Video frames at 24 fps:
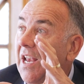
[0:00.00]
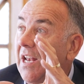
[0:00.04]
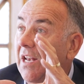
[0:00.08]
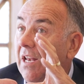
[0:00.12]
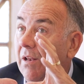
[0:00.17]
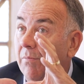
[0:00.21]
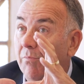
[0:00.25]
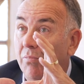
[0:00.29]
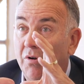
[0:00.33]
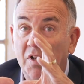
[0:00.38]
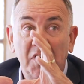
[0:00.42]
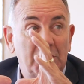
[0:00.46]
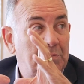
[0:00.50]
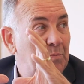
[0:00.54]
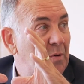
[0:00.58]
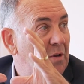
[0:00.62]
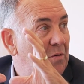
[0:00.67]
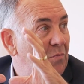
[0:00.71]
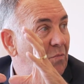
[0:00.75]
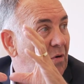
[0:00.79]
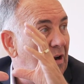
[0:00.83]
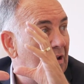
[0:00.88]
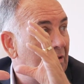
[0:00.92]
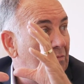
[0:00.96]
End in
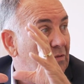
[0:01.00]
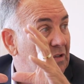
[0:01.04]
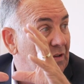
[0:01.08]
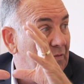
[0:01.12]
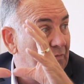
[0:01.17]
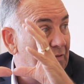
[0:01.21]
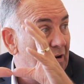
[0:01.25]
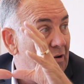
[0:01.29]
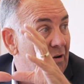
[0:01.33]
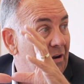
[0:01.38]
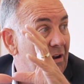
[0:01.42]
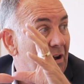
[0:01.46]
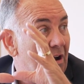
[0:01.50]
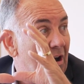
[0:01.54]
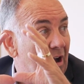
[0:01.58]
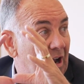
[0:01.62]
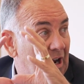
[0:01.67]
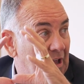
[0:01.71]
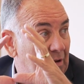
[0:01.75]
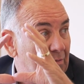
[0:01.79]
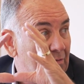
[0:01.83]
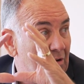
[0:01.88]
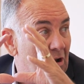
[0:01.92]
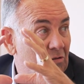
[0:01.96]
Brisbane where there was a very
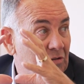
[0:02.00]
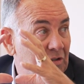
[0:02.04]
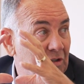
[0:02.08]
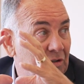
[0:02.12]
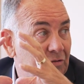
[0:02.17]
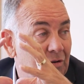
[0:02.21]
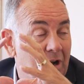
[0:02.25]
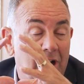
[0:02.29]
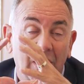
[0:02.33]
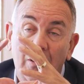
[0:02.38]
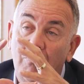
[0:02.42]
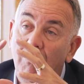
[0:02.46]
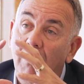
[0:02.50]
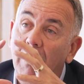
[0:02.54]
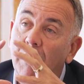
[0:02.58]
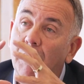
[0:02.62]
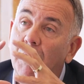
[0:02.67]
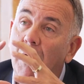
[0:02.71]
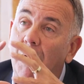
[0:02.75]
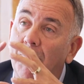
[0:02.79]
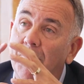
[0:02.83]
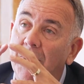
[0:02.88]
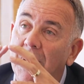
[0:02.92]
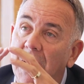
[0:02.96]
highly concentrated Greek
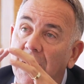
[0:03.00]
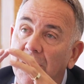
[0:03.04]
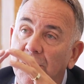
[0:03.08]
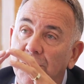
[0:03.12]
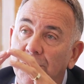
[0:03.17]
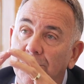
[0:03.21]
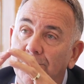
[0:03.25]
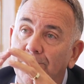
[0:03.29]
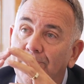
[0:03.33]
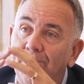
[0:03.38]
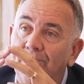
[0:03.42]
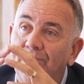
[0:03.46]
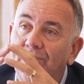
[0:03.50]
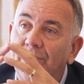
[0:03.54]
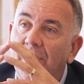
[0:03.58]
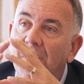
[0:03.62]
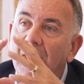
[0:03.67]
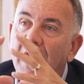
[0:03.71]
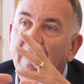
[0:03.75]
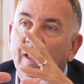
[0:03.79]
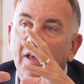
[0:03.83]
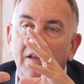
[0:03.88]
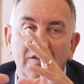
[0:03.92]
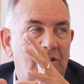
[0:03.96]
population.
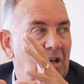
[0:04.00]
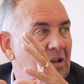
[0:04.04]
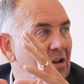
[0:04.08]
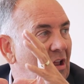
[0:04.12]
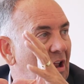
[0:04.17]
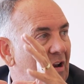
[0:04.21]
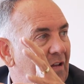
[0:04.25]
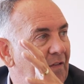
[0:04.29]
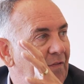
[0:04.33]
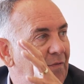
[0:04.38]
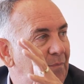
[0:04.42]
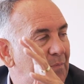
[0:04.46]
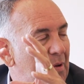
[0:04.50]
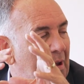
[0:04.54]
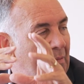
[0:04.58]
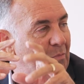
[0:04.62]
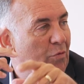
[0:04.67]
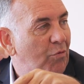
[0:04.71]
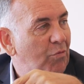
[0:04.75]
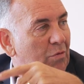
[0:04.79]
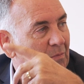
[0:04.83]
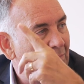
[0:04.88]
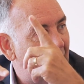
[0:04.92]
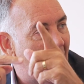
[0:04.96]
So a lot of
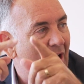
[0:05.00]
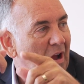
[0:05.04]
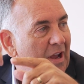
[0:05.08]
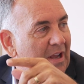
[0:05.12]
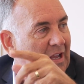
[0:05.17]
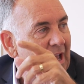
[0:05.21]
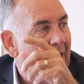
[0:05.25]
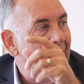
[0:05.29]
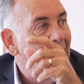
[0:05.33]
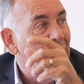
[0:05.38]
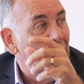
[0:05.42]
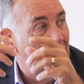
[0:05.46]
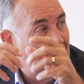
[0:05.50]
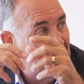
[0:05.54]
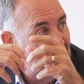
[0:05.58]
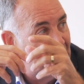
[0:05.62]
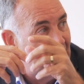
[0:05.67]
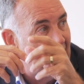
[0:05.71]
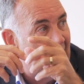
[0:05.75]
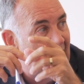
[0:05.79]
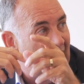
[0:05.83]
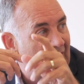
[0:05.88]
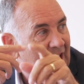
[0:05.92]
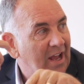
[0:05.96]
people would come to
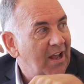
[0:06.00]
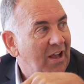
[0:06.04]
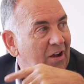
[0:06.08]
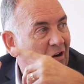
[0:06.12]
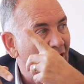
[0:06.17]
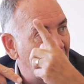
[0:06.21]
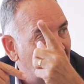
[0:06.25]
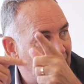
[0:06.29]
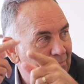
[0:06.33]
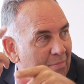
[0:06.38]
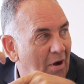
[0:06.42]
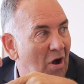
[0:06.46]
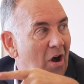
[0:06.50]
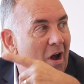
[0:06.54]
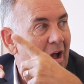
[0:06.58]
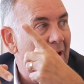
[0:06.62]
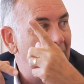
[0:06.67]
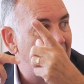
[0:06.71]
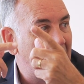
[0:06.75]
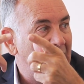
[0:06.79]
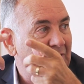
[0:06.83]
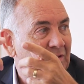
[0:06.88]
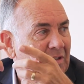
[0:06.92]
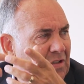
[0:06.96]
Australia and buy
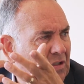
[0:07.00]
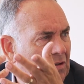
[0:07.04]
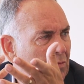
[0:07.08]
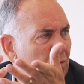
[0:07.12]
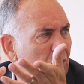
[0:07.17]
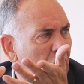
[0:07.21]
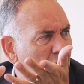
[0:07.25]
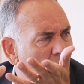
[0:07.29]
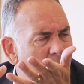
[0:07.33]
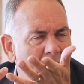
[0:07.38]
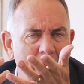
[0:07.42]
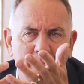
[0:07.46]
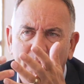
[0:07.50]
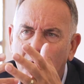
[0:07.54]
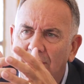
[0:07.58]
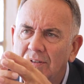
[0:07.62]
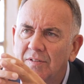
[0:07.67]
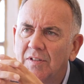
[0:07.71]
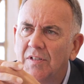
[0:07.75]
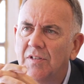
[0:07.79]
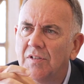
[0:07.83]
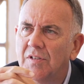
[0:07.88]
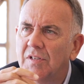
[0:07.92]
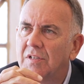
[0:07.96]
businesses, well, great
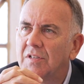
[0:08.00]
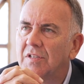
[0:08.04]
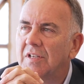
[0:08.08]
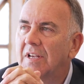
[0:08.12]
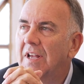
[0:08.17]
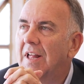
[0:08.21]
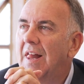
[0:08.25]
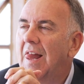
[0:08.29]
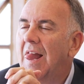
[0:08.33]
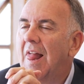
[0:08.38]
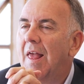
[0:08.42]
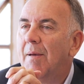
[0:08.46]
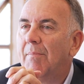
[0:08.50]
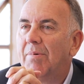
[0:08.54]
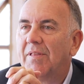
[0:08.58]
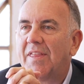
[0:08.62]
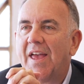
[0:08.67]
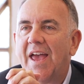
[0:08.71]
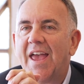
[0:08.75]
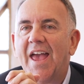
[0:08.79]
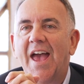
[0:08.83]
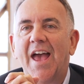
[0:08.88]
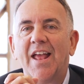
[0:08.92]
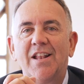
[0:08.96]
businesses, but
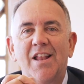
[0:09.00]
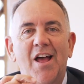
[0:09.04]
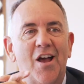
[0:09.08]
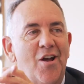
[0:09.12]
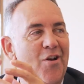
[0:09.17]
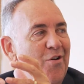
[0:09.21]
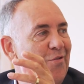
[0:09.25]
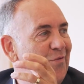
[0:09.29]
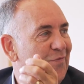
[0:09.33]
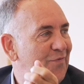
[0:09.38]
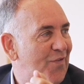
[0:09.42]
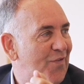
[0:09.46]
they had no